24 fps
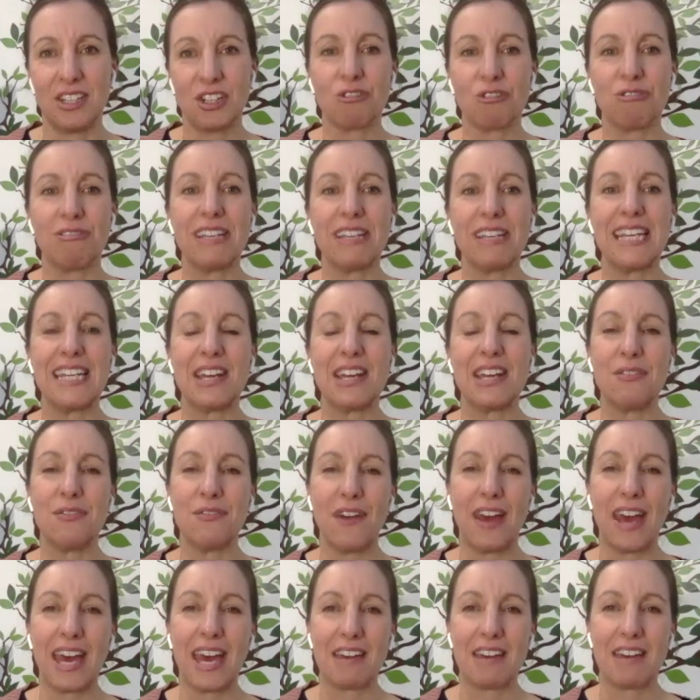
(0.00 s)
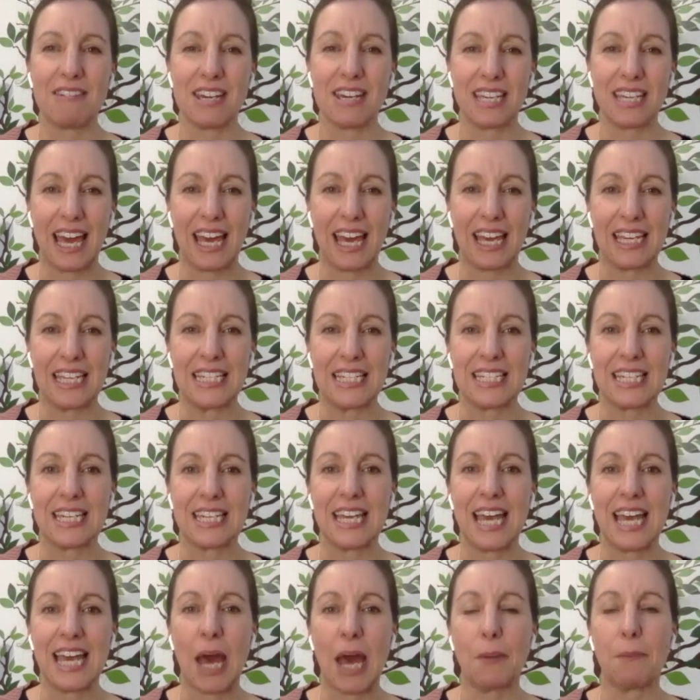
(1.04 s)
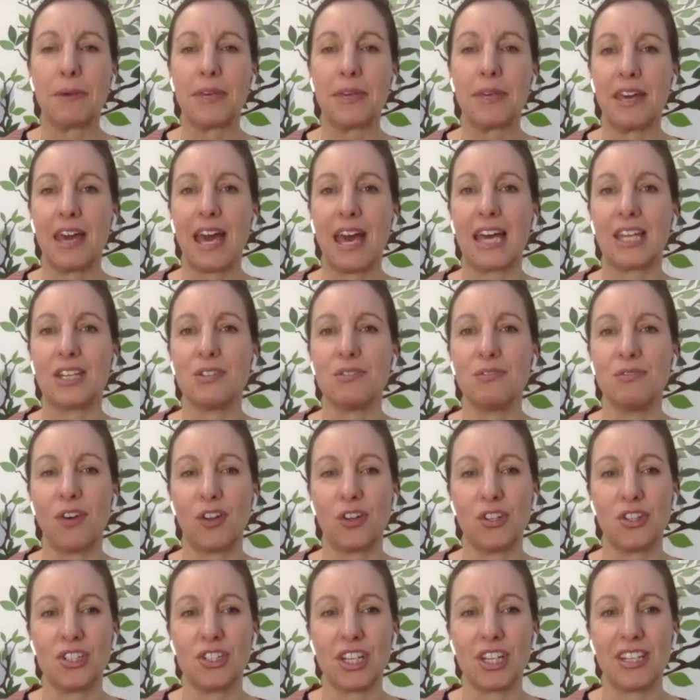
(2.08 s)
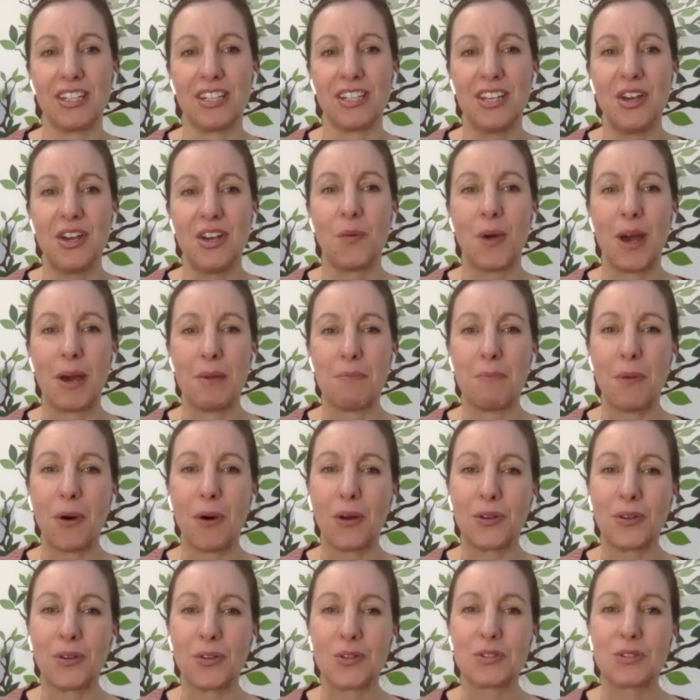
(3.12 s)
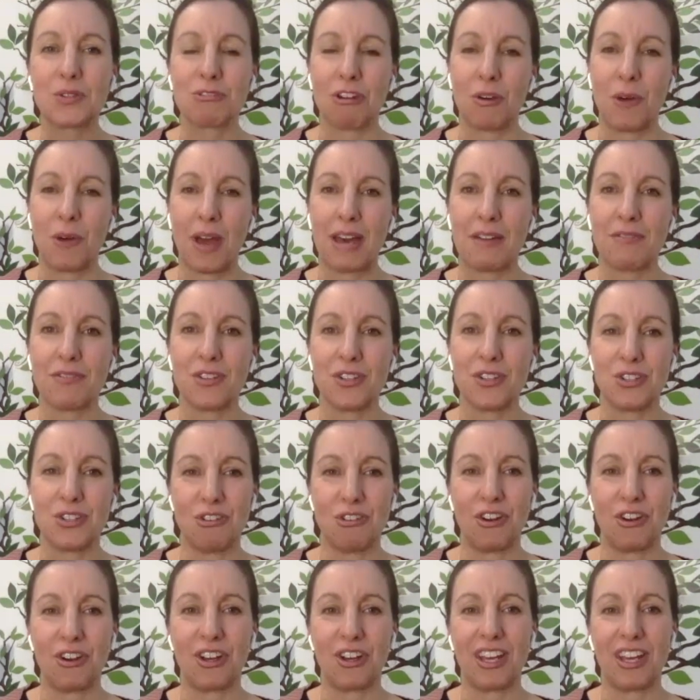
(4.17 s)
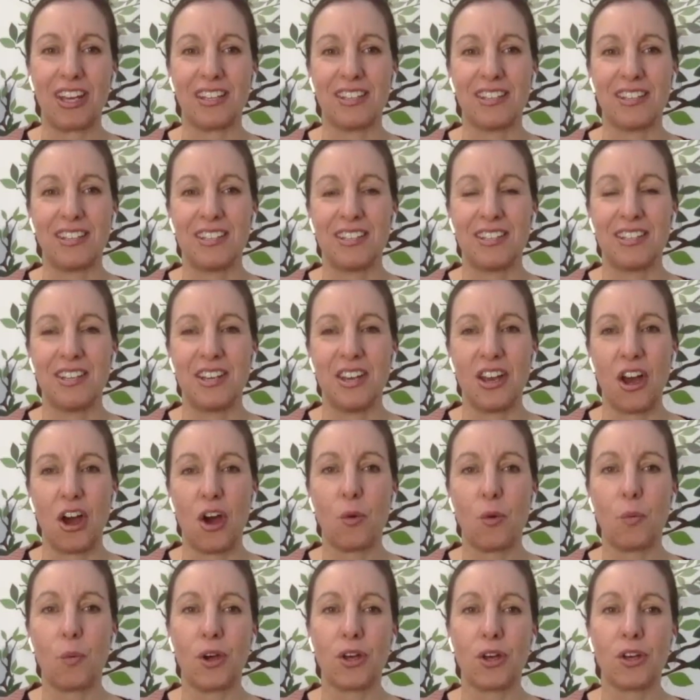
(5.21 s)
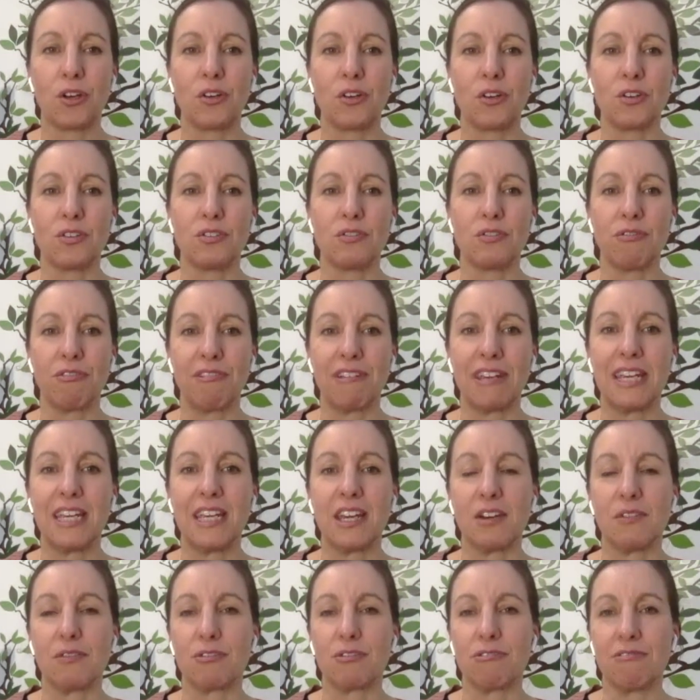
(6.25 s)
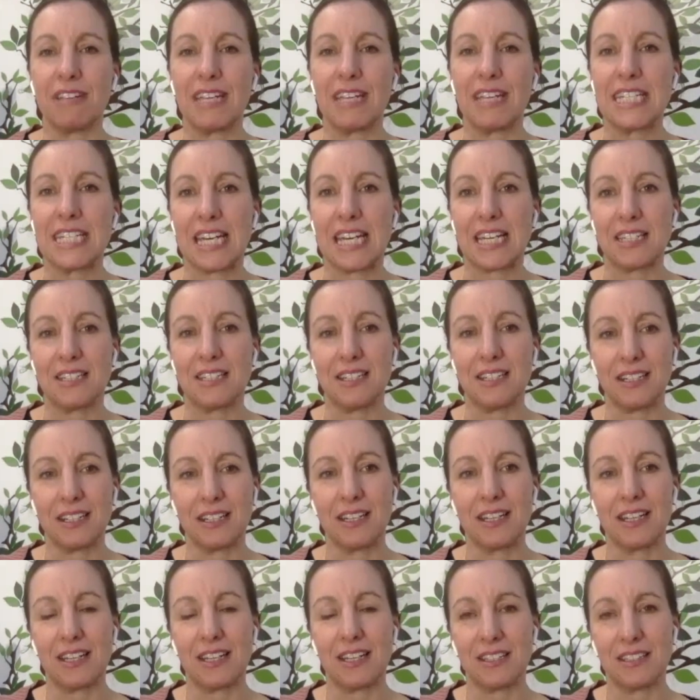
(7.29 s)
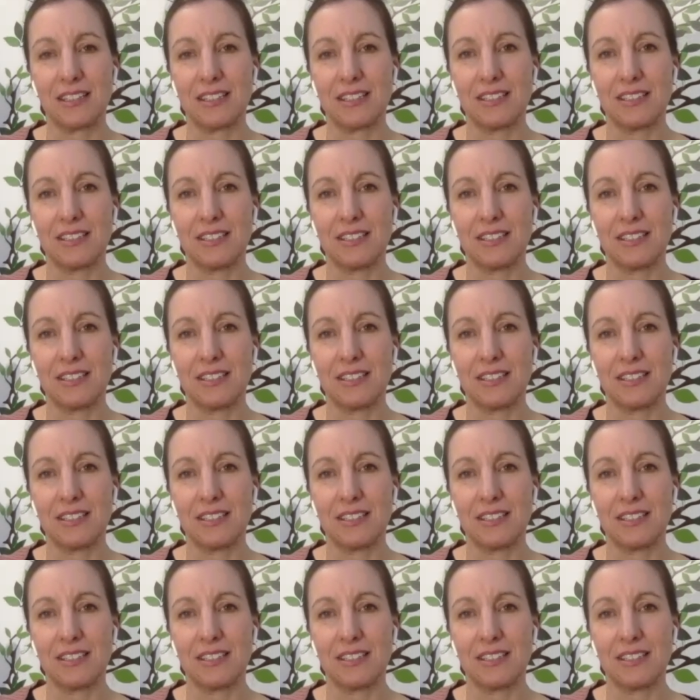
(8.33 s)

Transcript: Greener, fairer, kinder, happier, and fonder, where bonds grow ever stronger. A world free of greed and hunger.